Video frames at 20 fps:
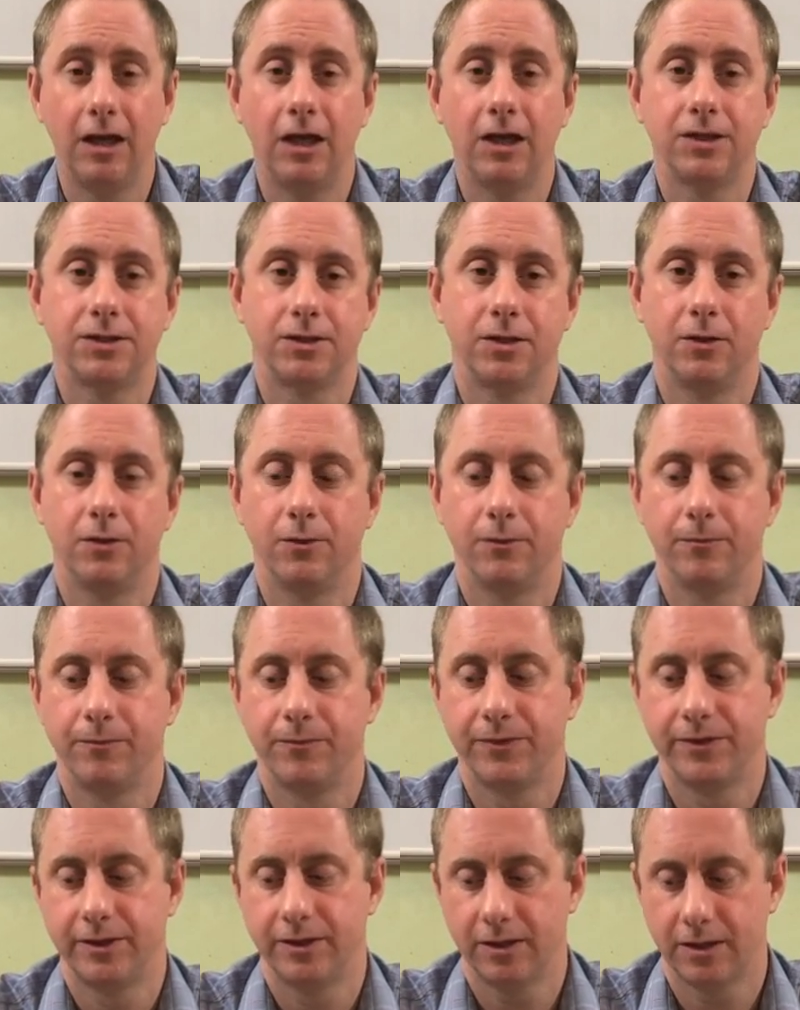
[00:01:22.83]
So
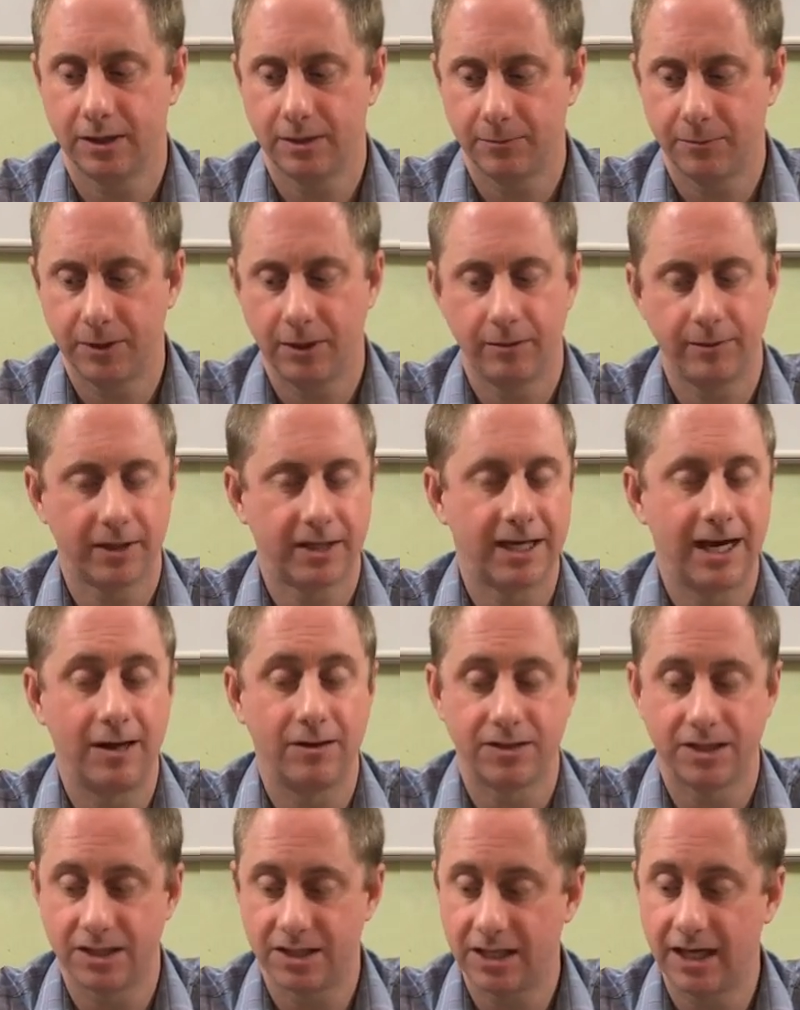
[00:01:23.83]
they're going to be able to count
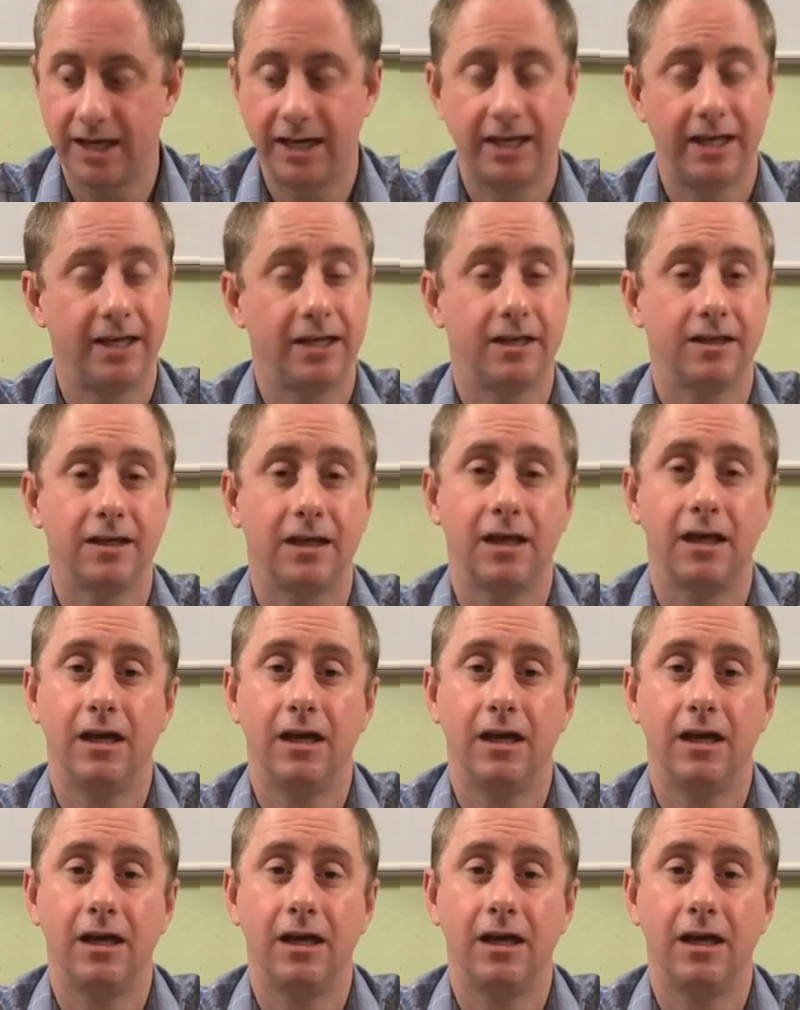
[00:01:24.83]
to 10,